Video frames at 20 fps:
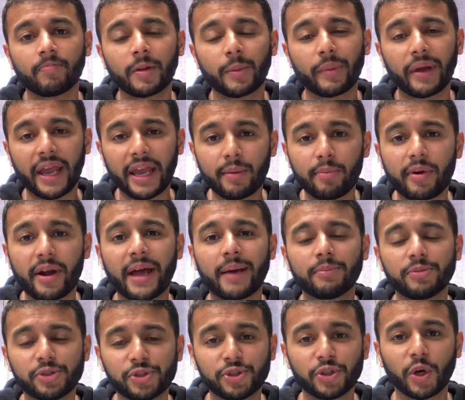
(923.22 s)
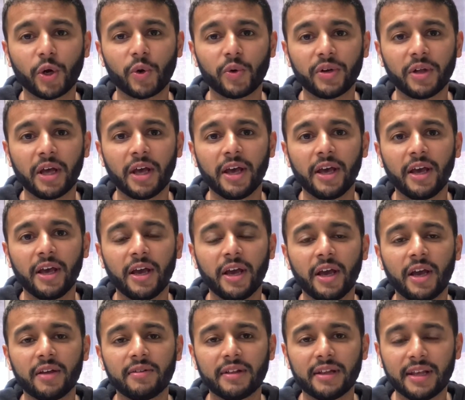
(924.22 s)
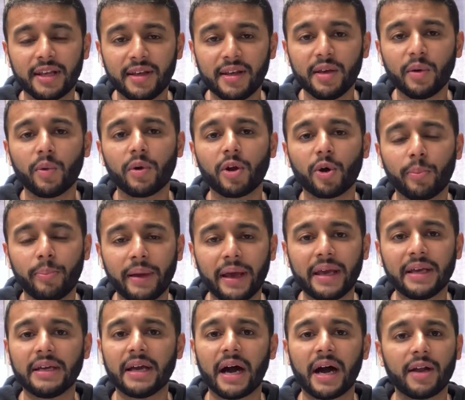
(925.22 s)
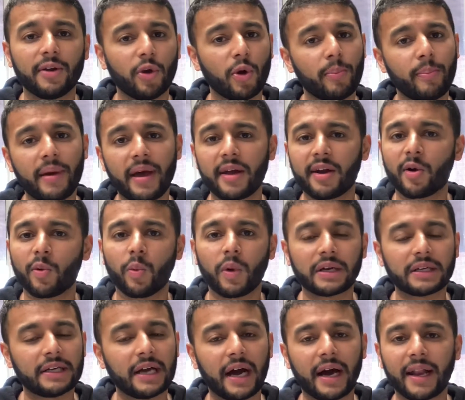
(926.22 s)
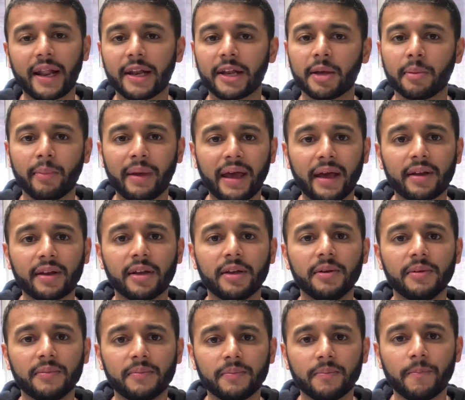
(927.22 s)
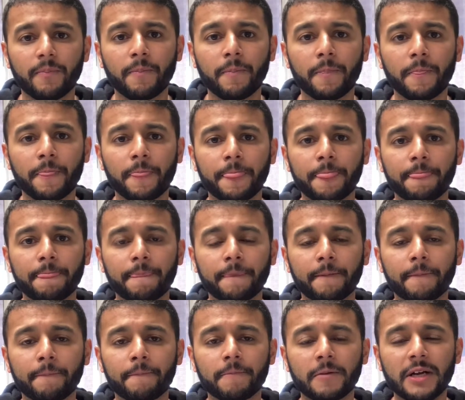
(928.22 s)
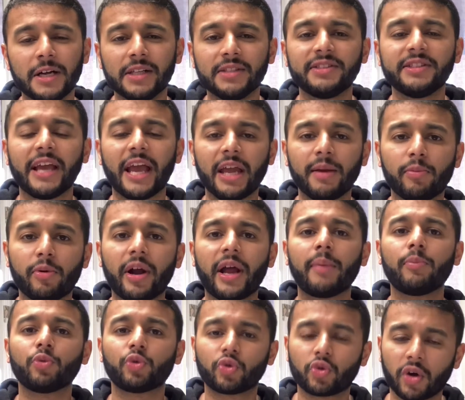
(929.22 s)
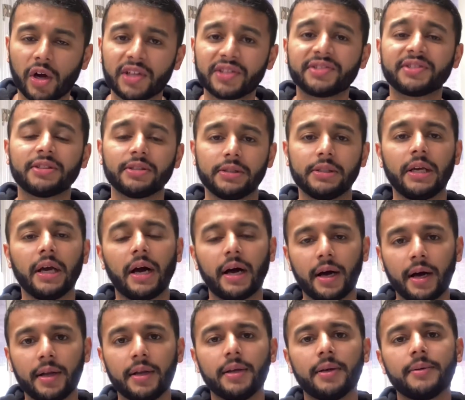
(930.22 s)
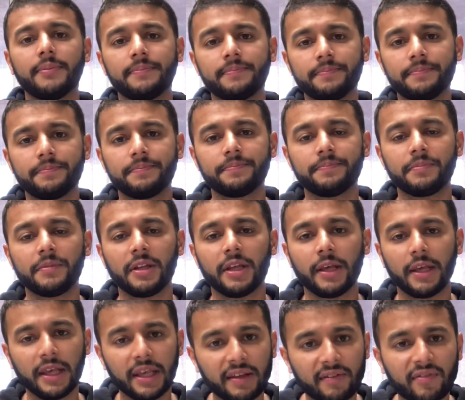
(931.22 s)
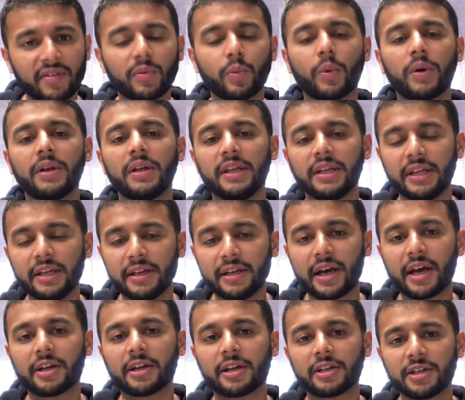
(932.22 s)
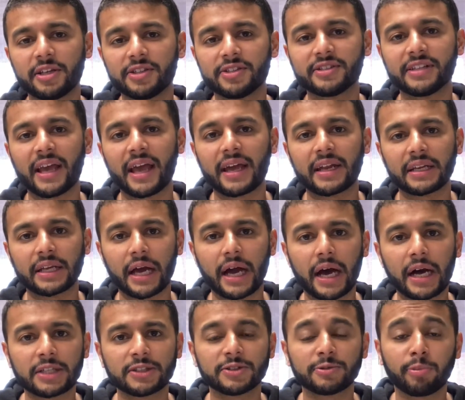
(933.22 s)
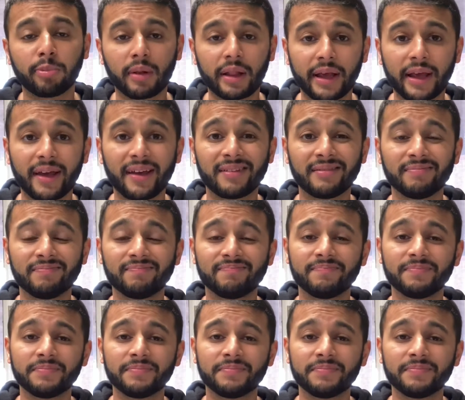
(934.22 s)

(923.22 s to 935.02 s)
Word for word: But Abraham showed that he would obey God no matter what God had commanded. See, Abraham trusted God even when he did not understand God's plan.